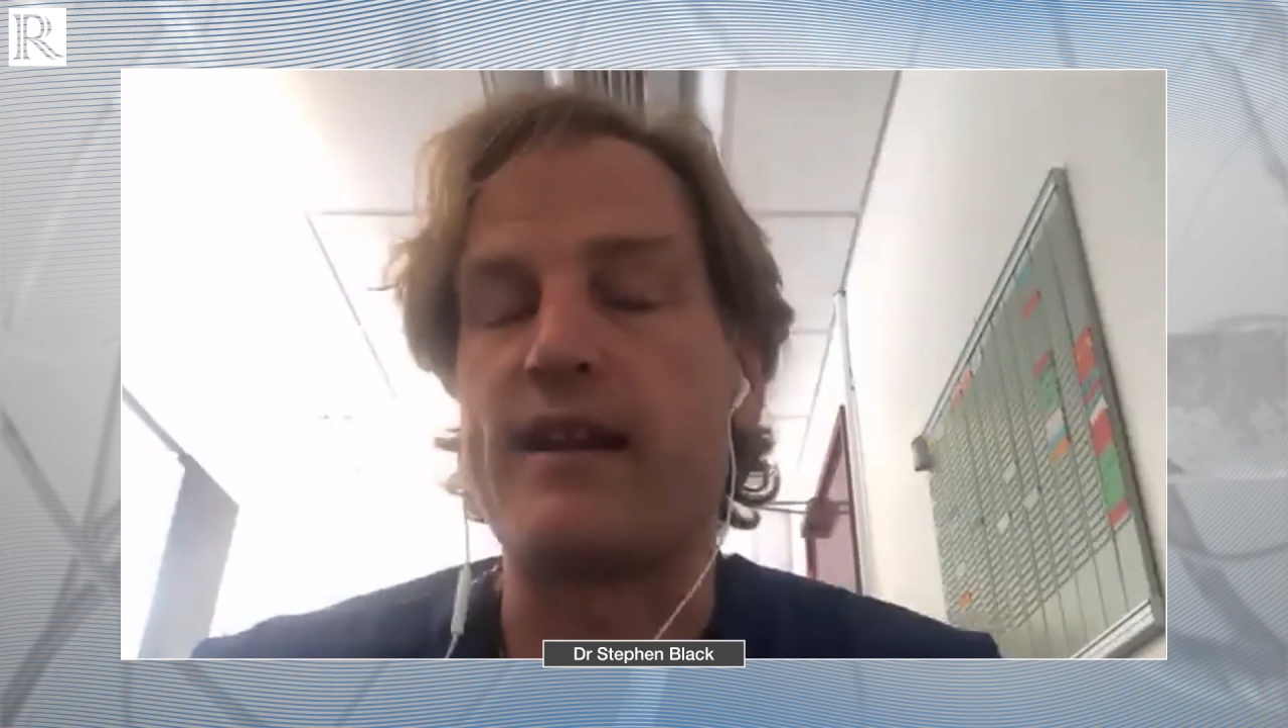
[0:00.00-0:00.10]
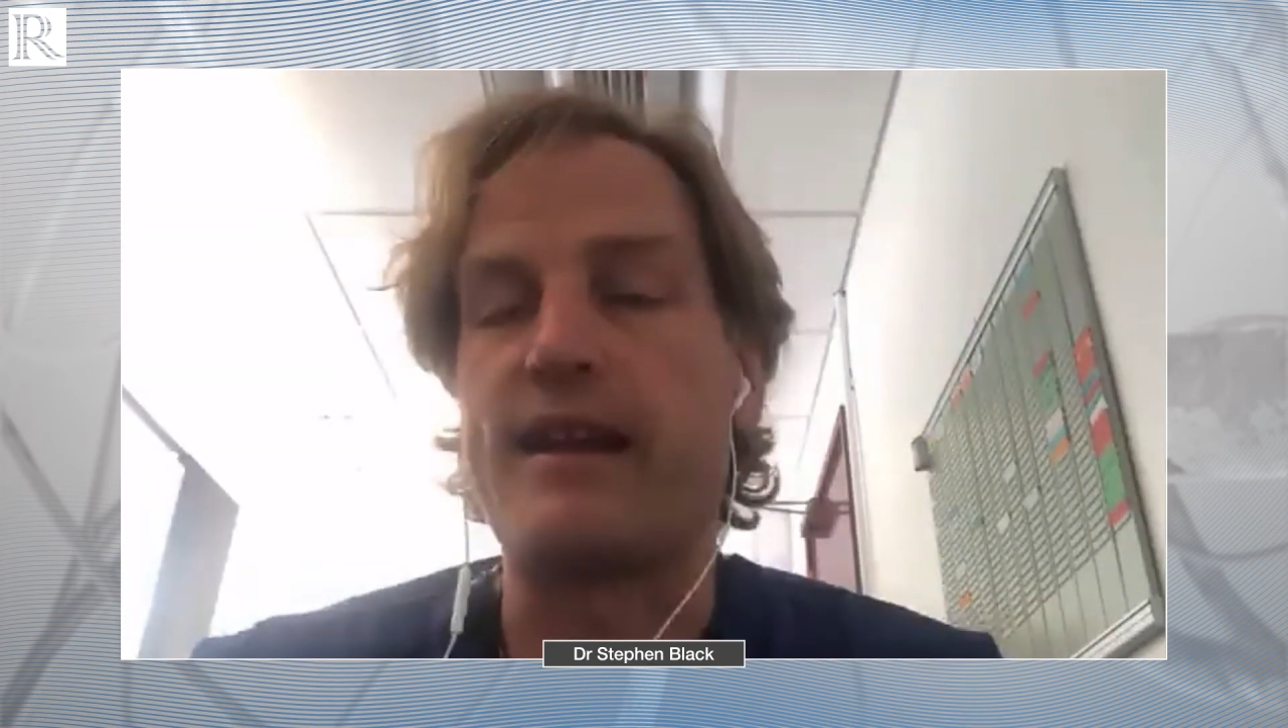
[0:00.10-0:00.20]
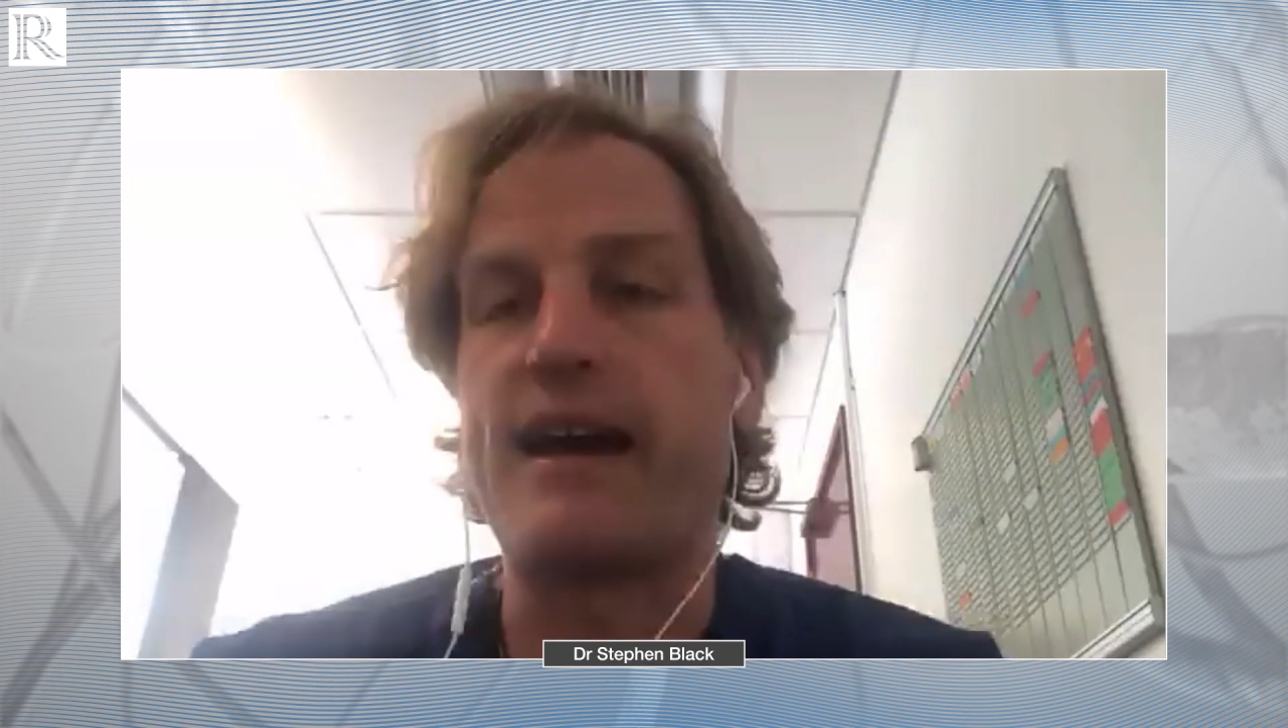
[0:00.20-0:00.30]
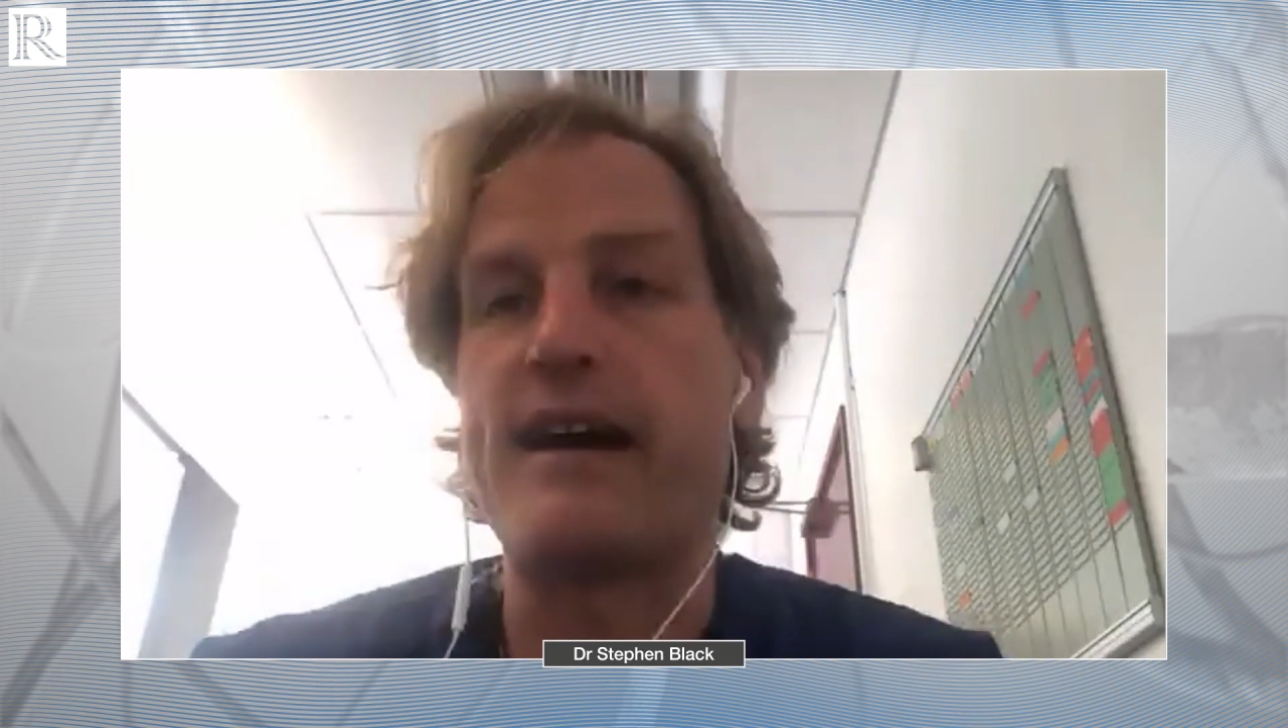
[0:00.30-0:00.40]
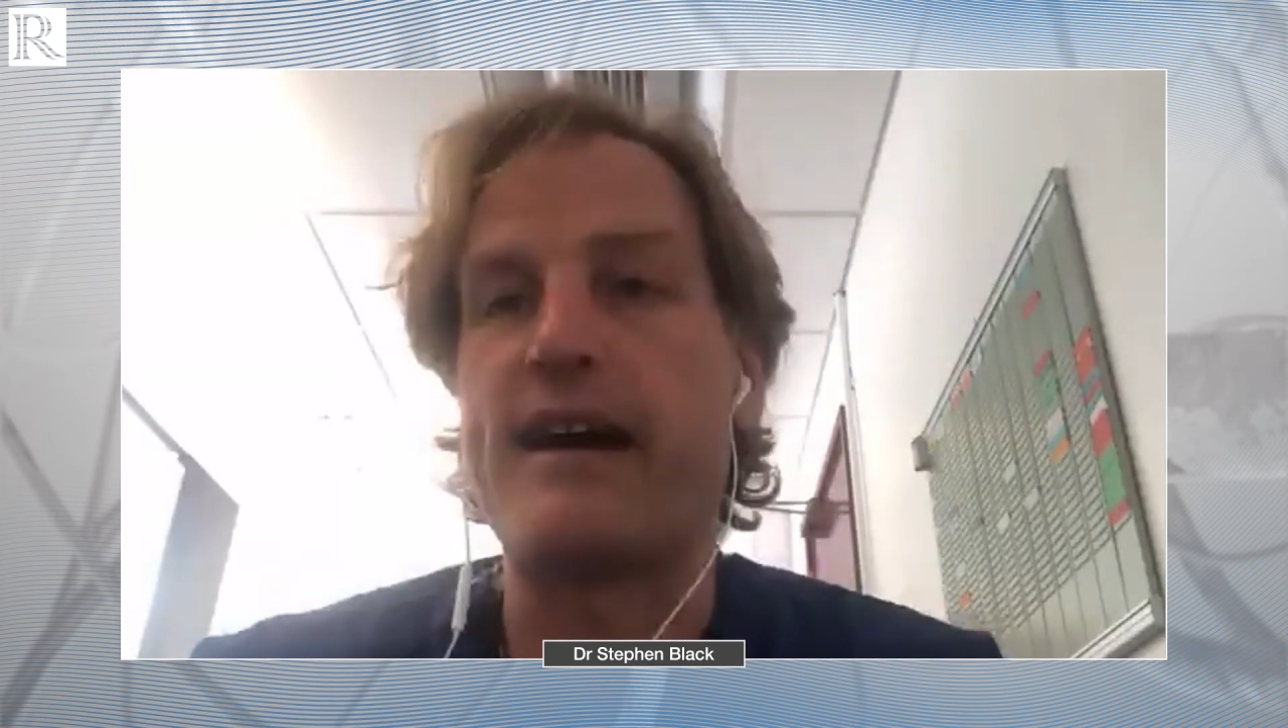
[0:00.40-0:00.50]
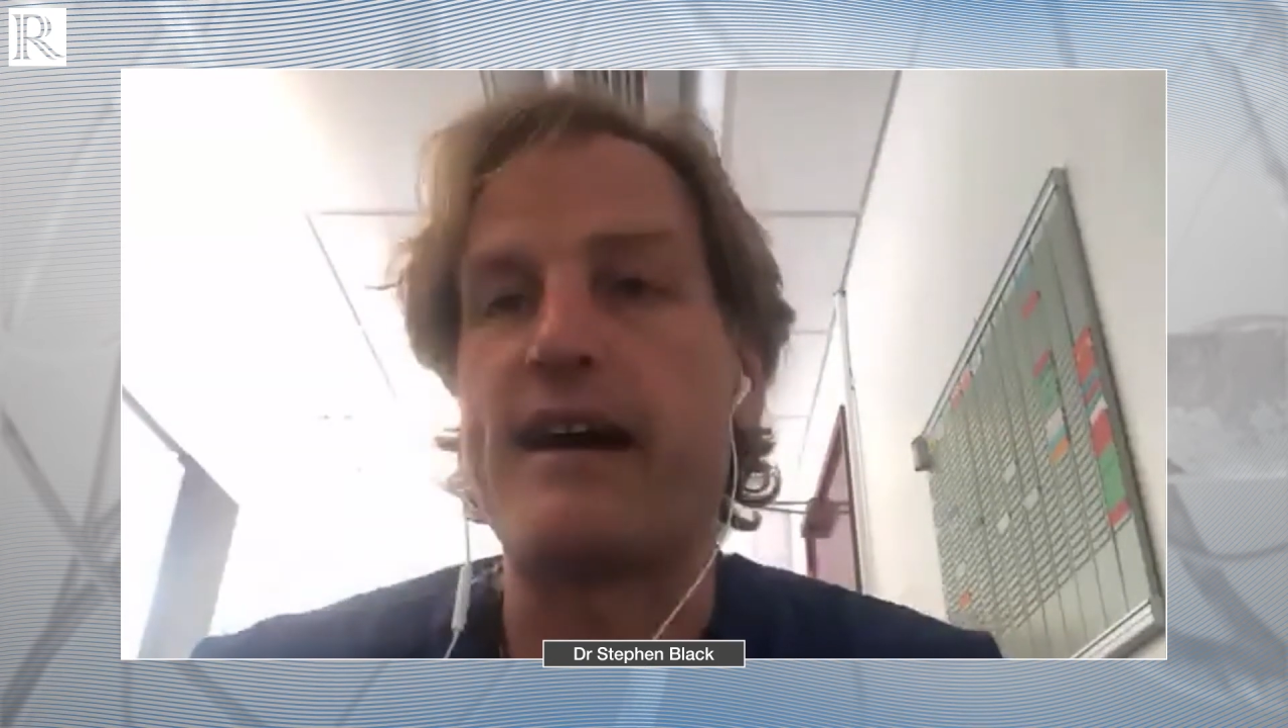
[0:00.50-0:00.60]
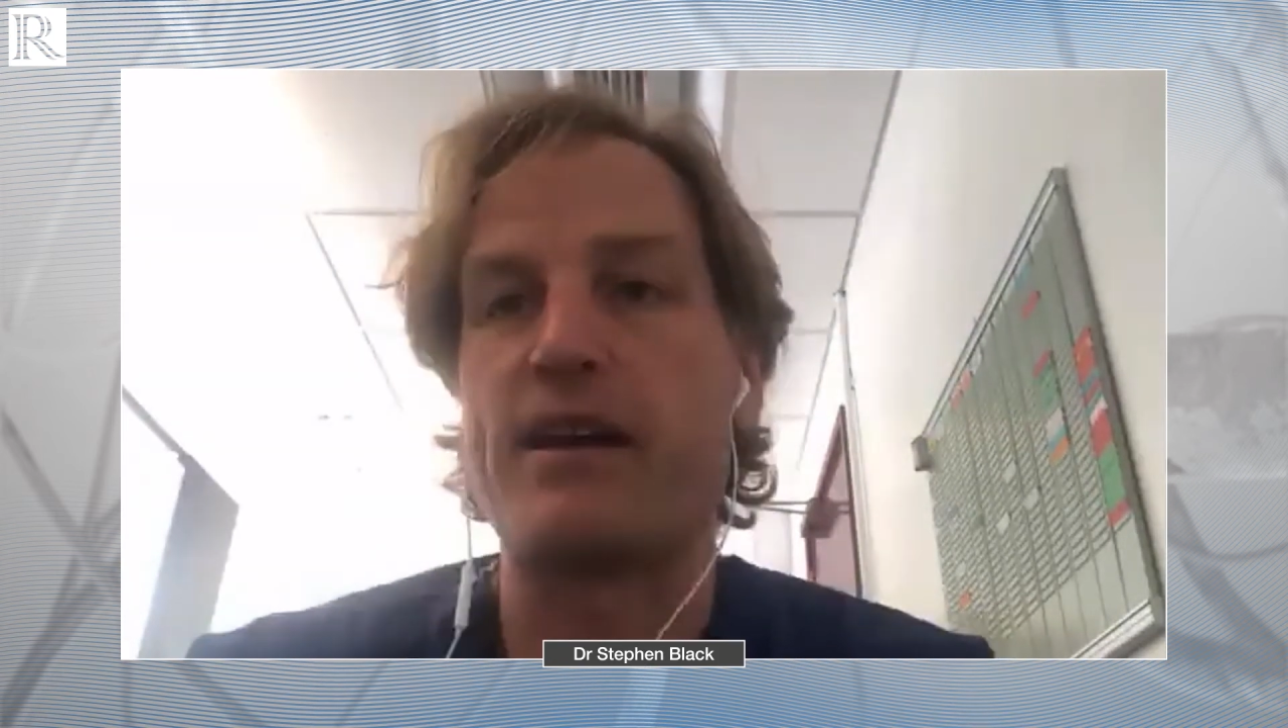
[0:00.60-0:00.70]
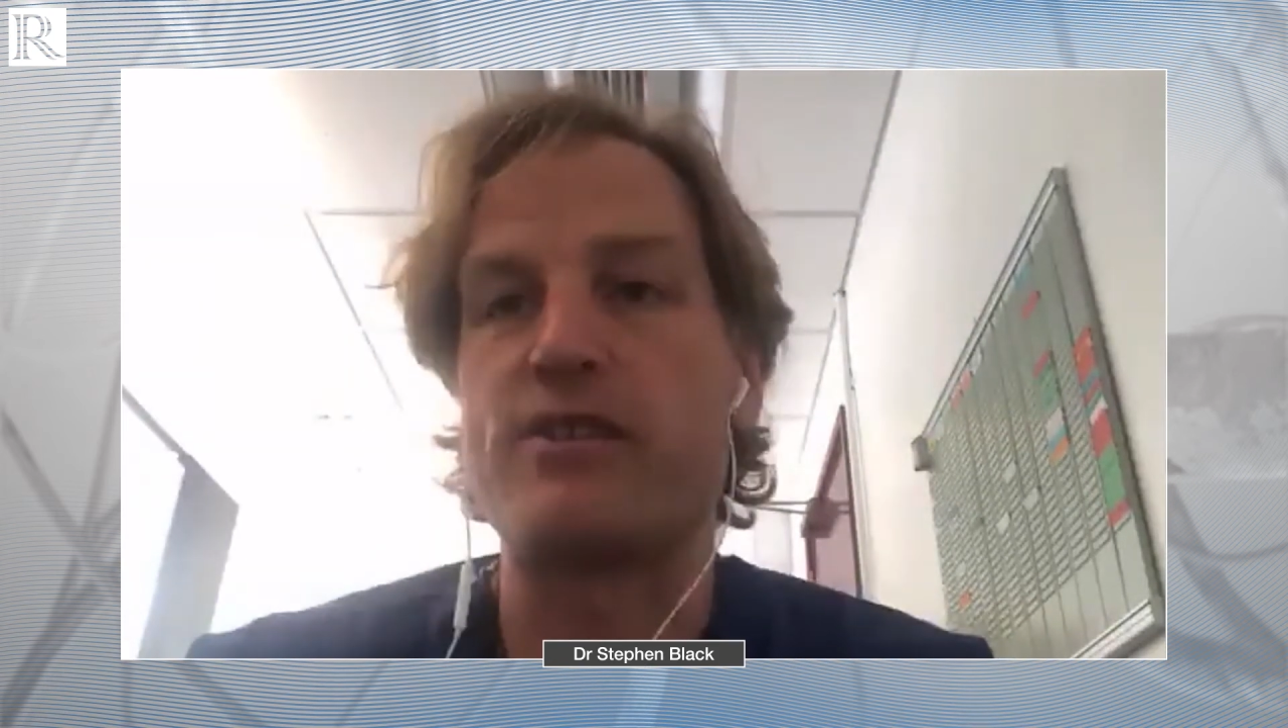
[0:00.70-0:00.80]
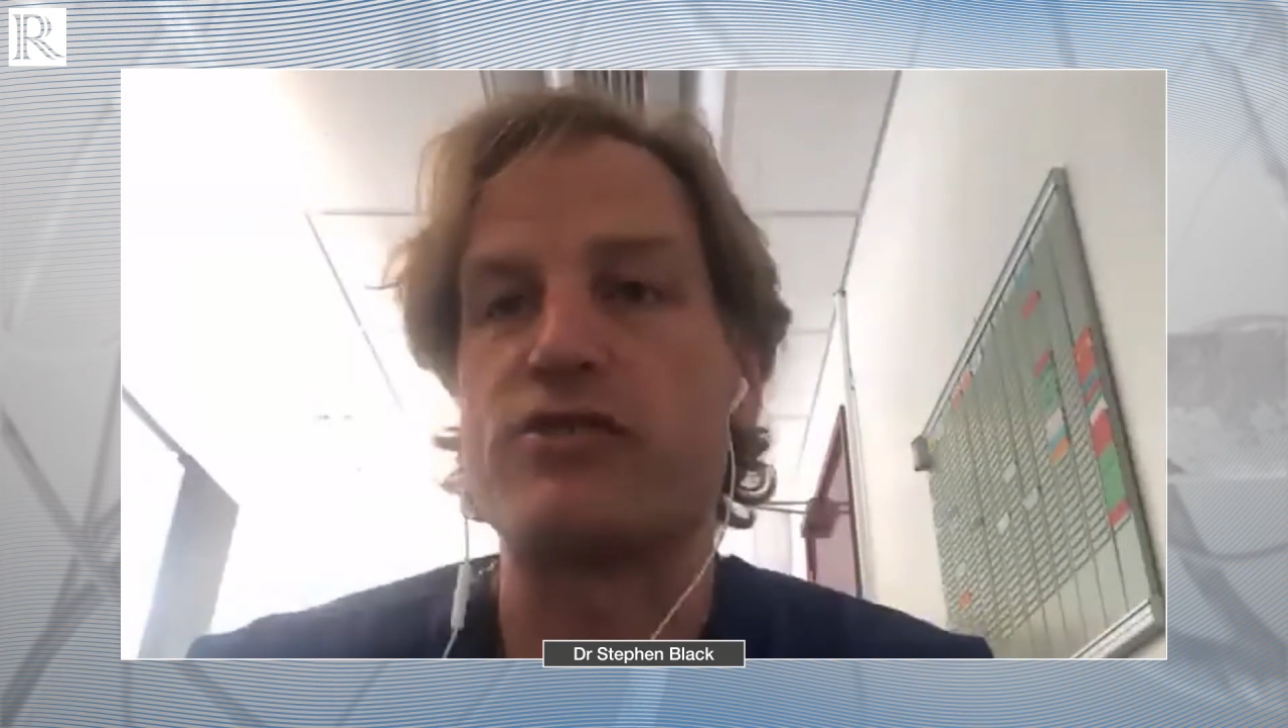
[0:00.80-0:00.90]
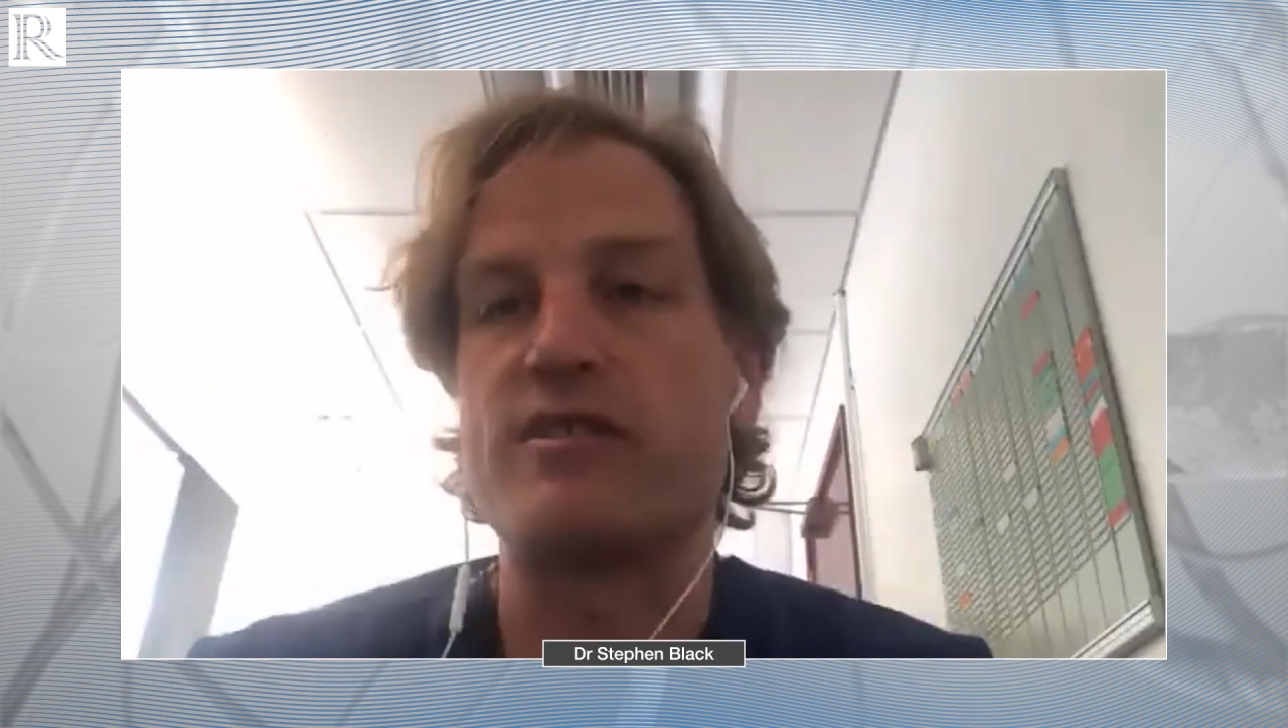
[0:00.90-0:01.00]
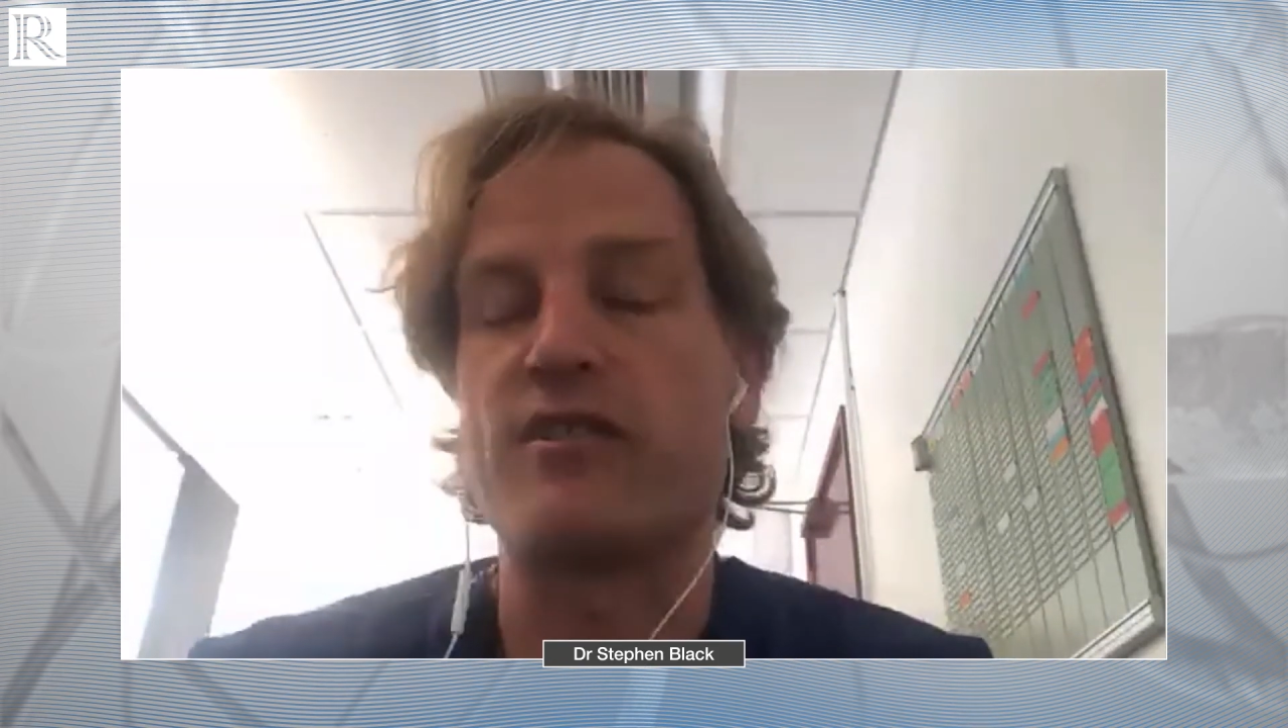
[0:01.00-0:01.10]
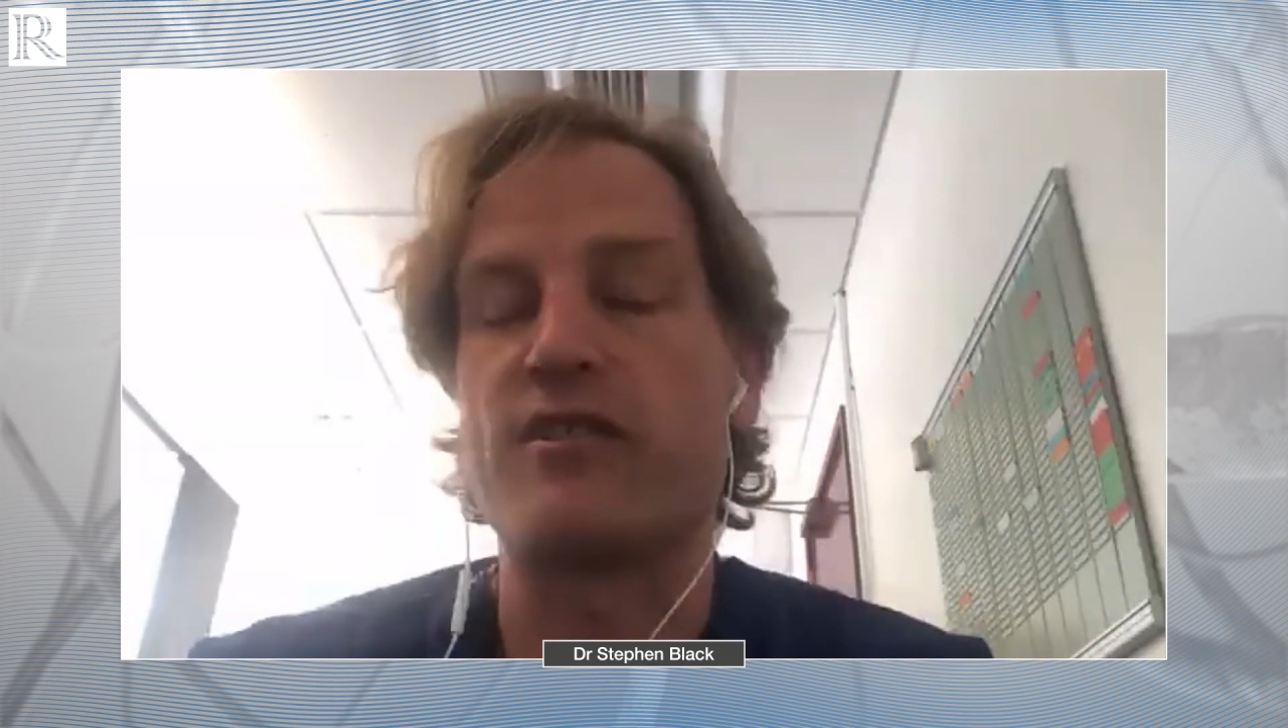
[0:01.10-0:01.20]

and outcomes that you